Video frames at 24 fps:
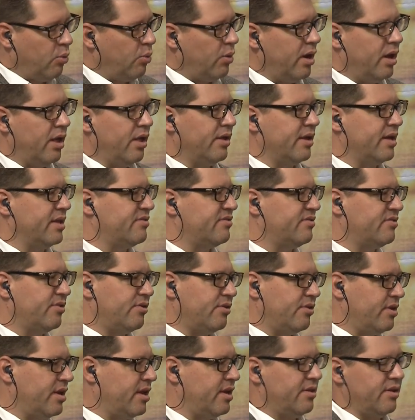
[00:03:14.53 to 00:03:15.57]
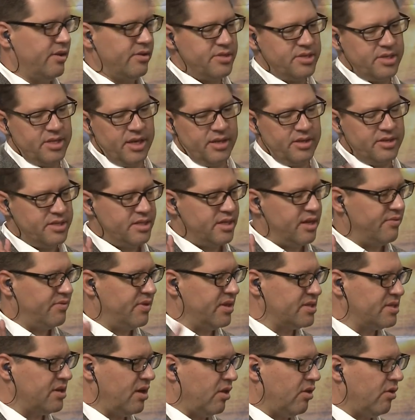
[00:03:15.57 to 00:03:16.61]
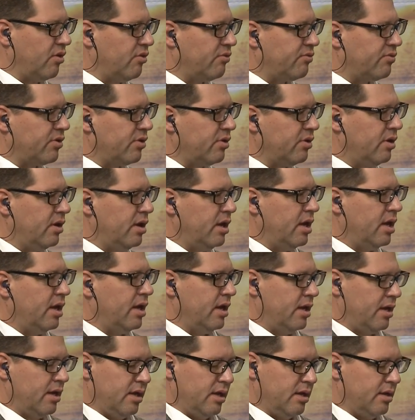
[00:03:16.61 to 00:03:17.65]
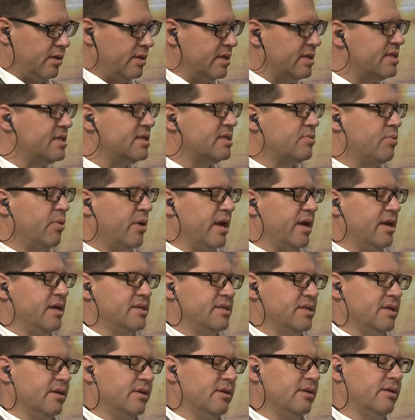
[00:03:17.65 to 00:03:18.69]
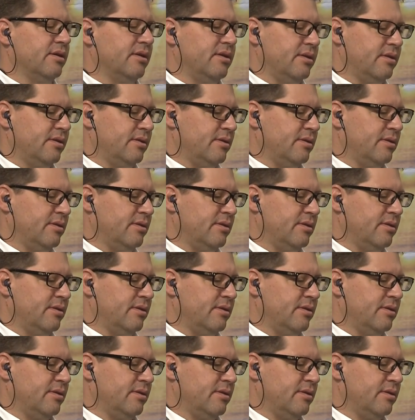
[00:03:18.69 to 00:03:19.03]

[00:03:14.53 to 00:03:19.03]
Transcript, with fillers: well. It gets dirty. There's it, stuff gets all over. This is way easier. I,